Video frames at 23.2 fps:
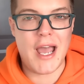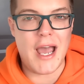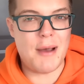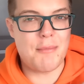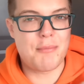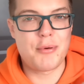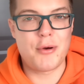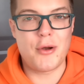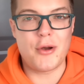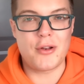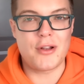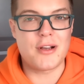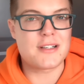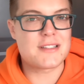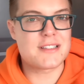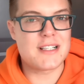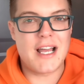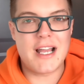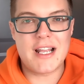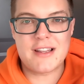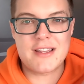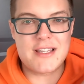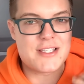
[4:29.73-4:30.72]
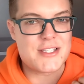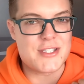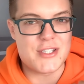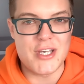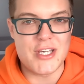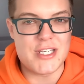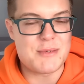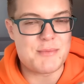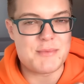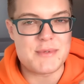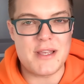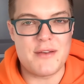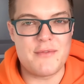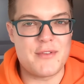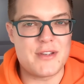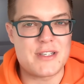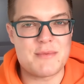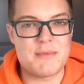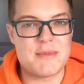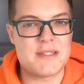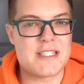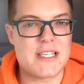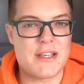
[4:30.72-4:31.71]
at products like this 30%
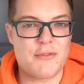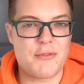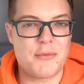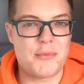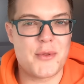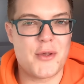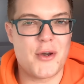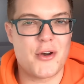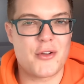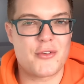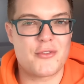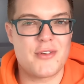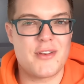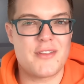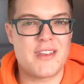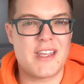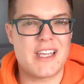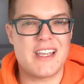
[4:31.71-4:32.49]
vitamin C from The Ordinary and